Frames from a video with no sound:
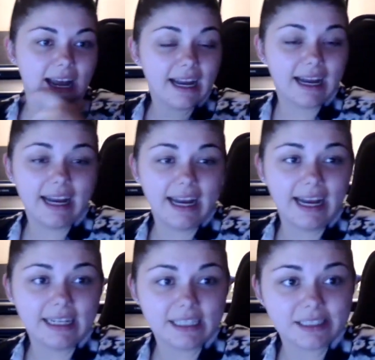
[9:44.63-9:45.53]

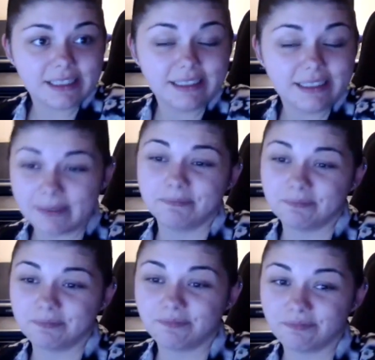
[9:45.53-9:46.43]
And yeah,
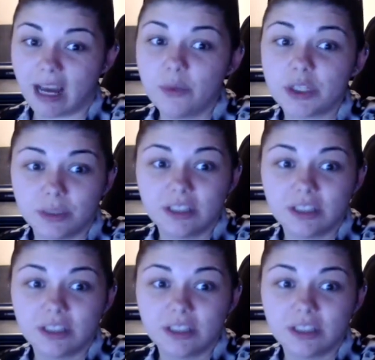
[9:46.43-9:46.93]
I wish we